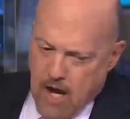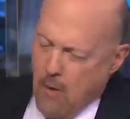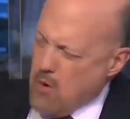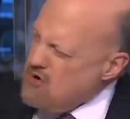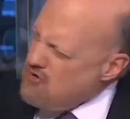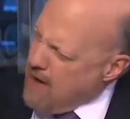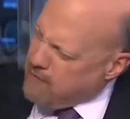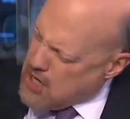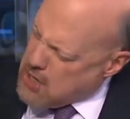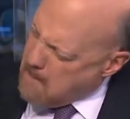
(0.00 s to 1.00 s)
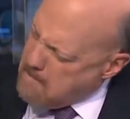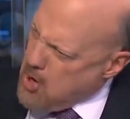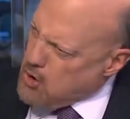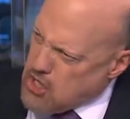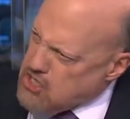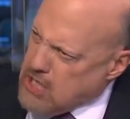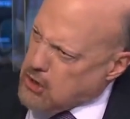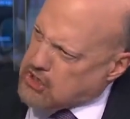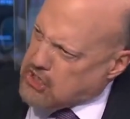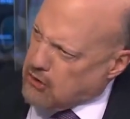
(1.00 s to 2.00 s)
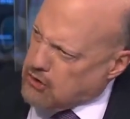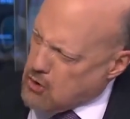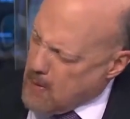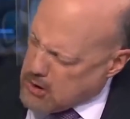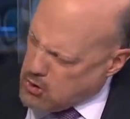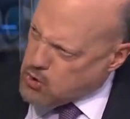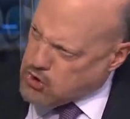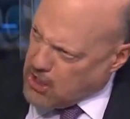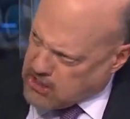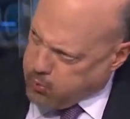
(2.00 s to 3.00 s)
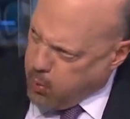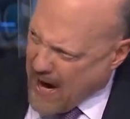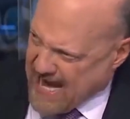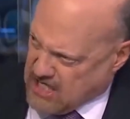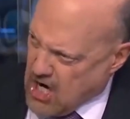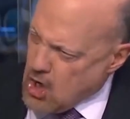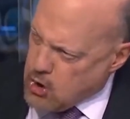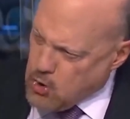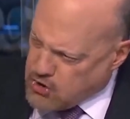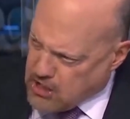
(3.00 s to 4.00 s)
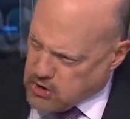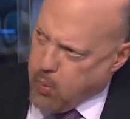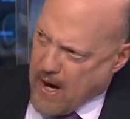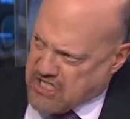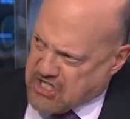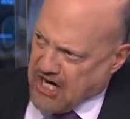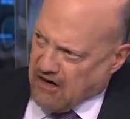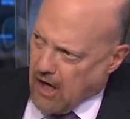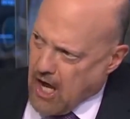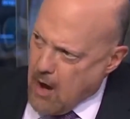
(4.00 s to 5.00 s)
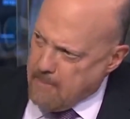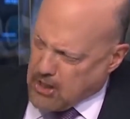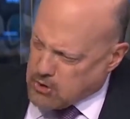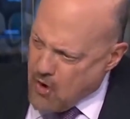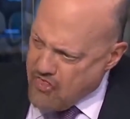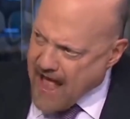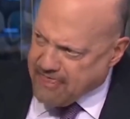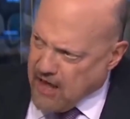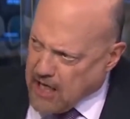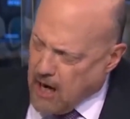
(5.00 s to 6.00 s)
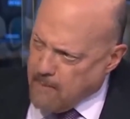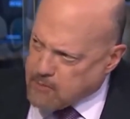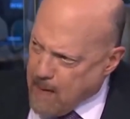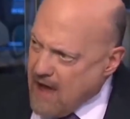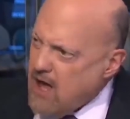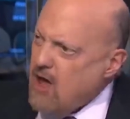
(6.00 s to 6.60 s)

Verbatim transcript: I would never in a million years tell you, but you just wait. You just wait, Sarah, because when that thing comes back,